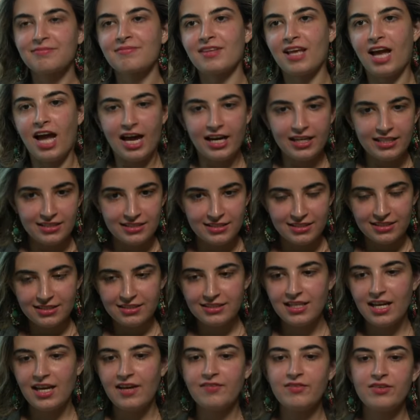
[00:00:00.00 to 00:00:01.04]
I did
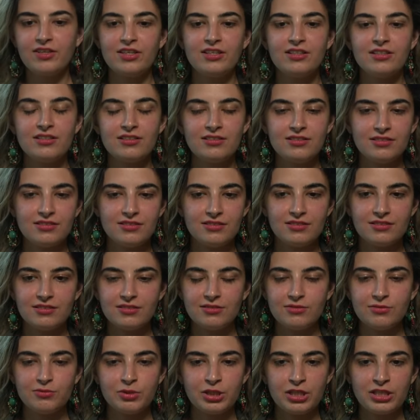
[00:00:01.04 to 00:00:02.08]
have a
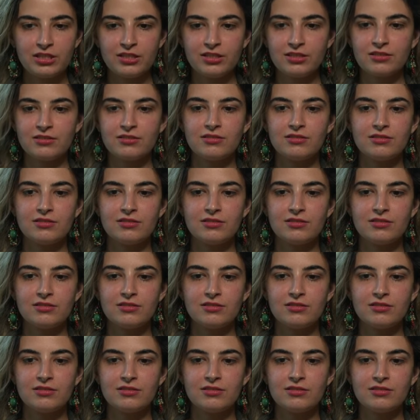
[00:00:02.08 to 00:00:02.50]
weird